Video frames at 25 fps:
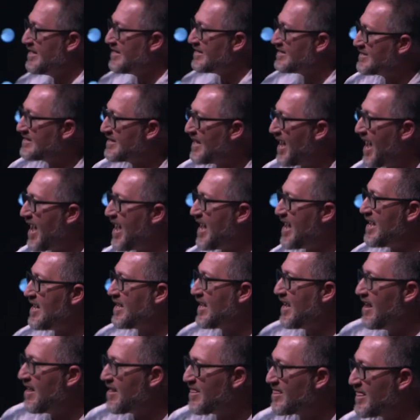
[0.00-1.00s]
take
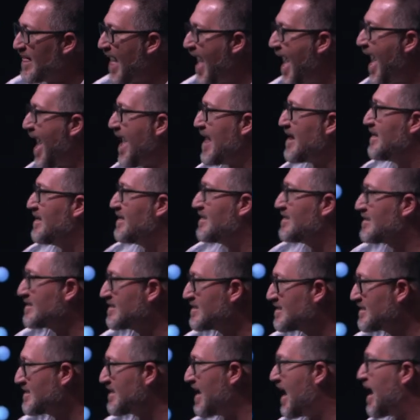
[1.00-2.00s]
that
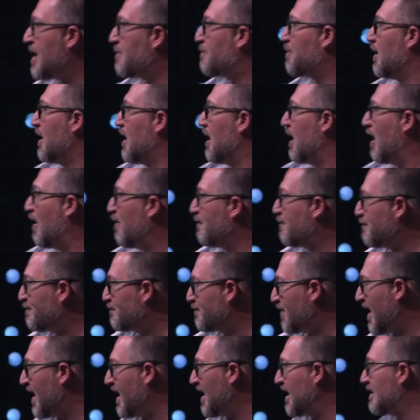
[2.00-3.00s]
step of
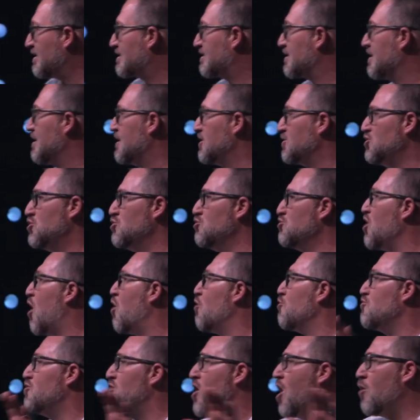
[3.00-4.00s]
faith. You
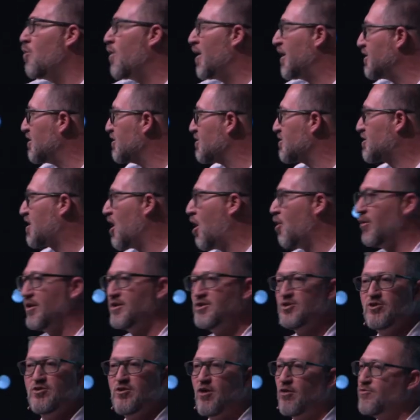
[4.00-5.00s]
don't know where you're going.
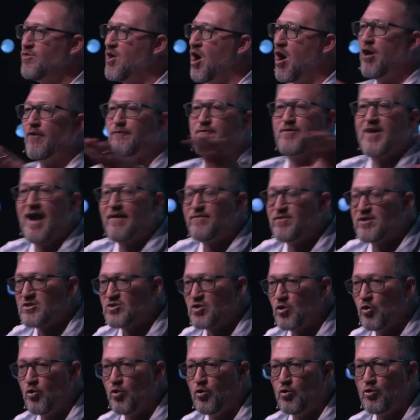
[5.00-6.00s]
You don't know if you have the
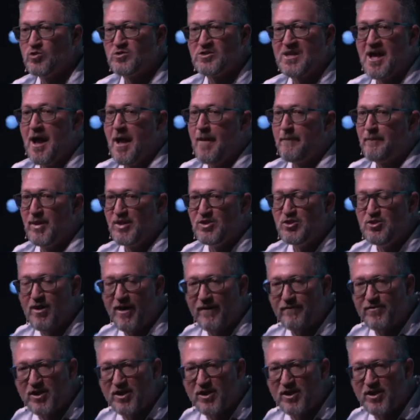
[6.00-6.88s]
tools, but you have the